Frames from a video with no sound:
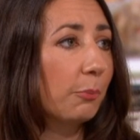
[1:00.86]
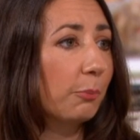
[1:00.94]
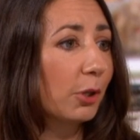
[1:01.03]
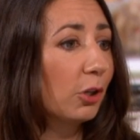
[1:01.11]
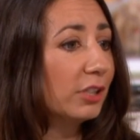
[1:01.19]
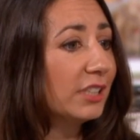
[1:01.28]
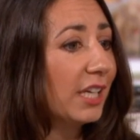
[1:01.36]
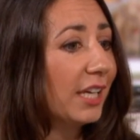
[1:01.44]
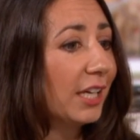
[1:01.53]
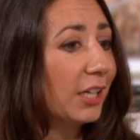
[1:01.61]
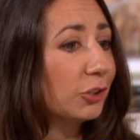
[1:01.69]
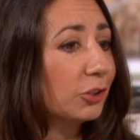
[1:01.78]
Because
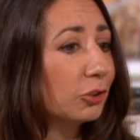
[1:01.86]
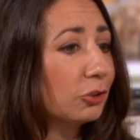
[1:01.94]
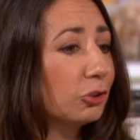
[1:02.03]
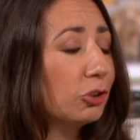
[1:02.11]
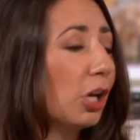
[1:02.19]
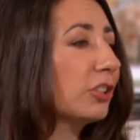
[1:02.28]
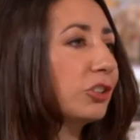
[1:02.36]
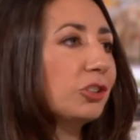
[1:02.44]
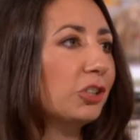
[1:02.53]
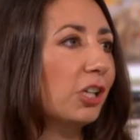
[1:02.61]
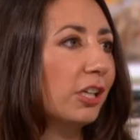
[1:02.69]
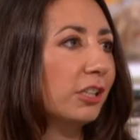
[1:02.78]
he had
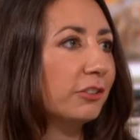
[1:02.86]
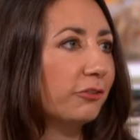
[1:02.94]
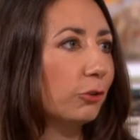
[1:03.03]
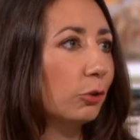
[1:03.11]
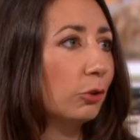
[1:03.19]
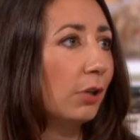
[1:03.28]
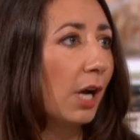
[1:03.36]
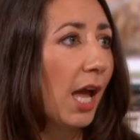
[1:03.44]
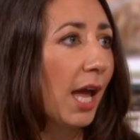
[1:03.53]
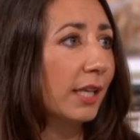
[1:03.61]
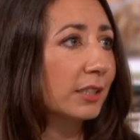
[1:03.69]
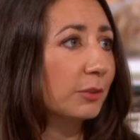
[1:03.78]
just turned 4
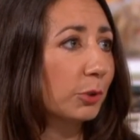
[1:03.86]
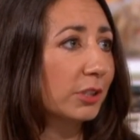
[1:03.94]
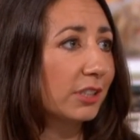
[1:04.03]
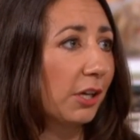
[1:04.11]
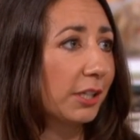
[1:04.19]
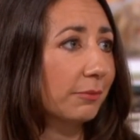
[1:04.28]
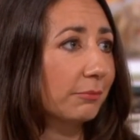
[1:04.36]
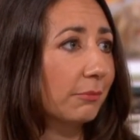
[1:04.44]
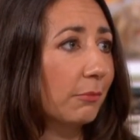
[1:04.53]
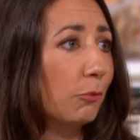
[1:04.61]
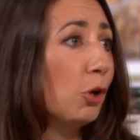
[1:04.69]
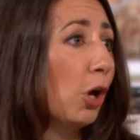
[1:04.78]
and because I
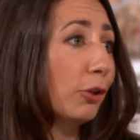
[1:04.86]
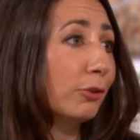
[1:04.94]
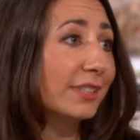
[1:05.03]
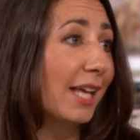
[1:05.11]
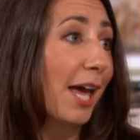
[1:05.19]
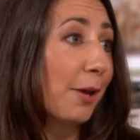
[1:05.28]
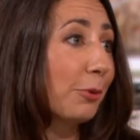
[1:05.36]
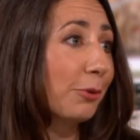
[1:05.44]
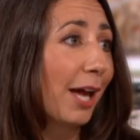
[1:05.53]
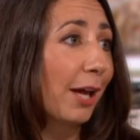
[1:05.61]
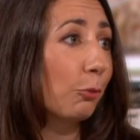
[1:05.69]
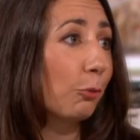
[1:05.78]
know Seb and